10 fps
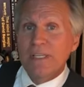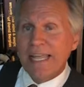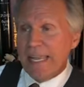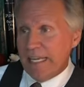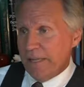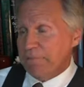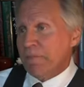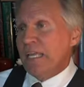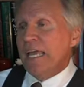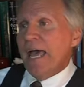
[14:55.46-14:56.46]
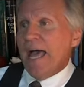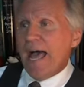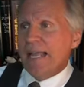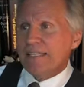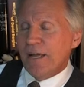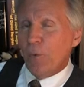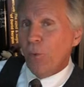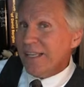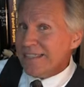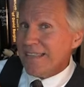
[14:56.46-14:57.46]
lady. At uh,
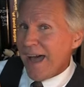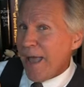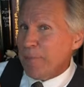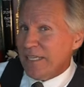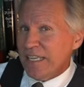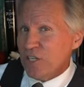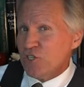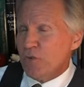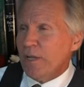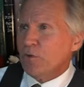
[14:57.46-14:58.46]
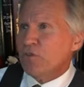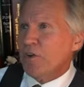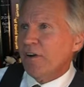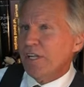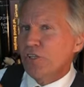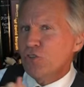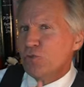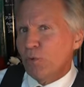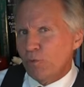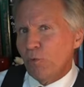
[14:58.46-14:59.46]
one time in history, it was very
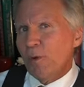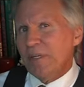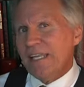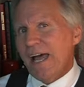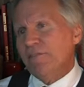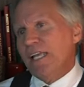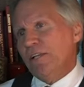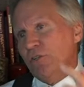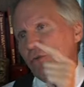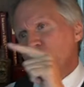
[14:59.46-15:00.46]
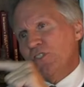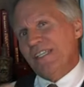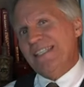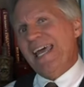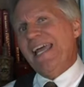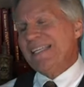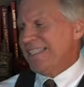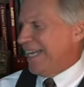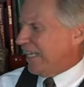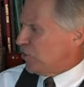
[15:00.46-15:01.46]
unusual for women to have tattoos. Today, it's
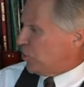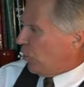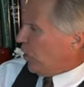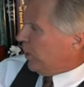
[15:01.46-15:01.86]
not so